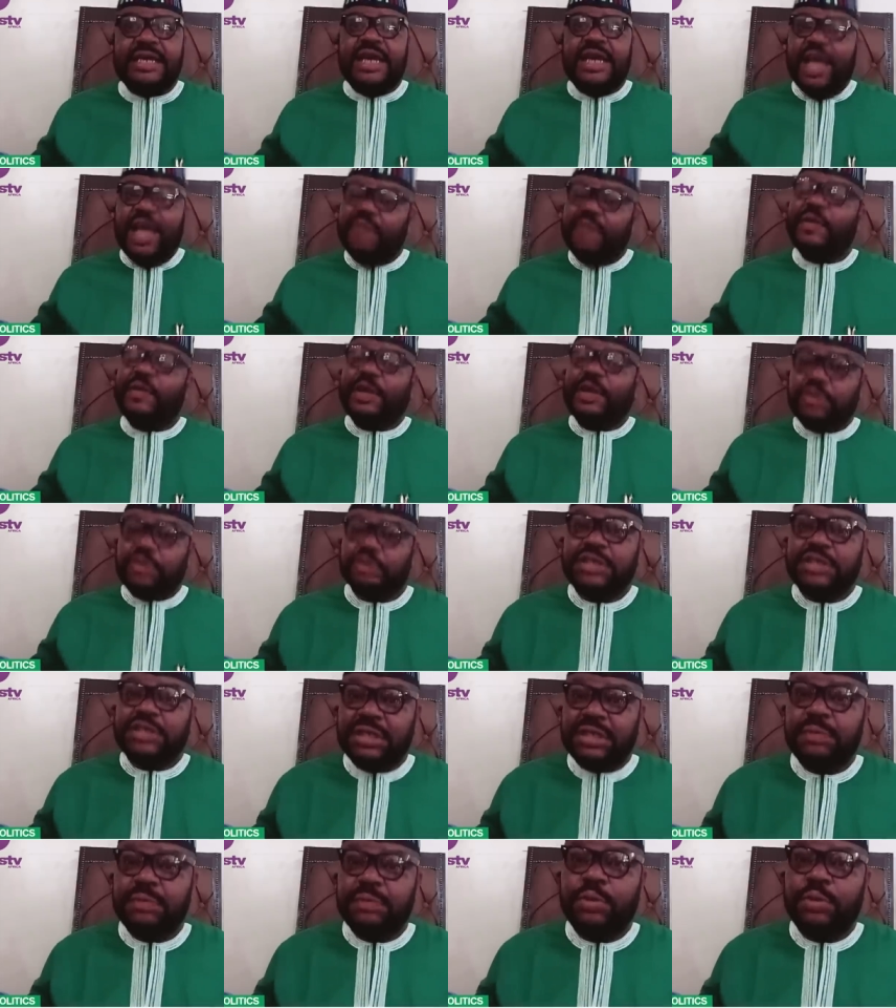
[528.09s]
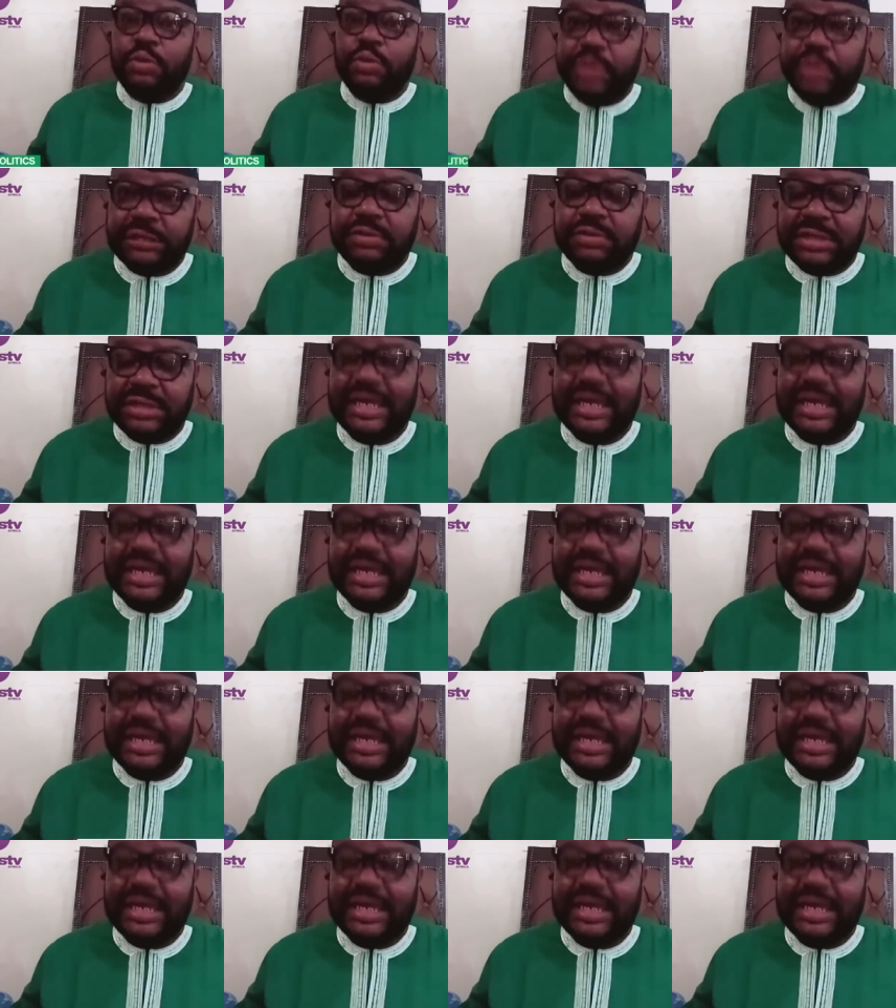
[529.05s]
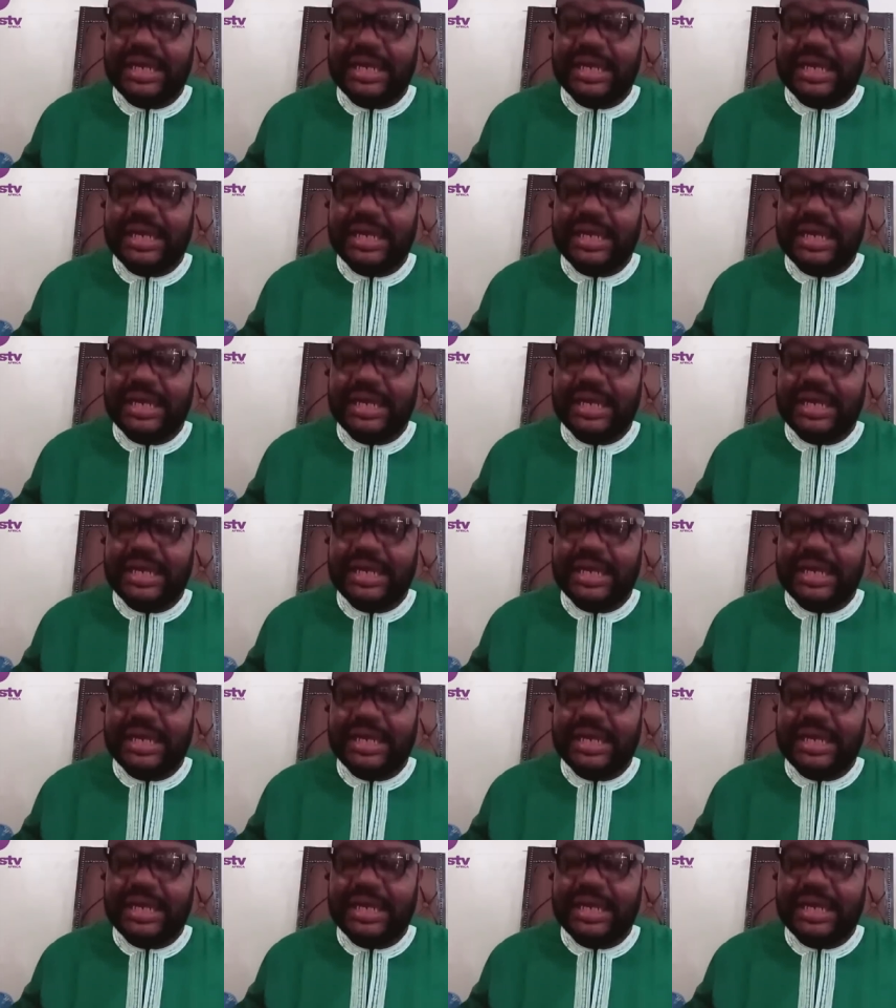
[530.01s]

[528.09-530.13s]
If at all Tinubu wins, which I strongly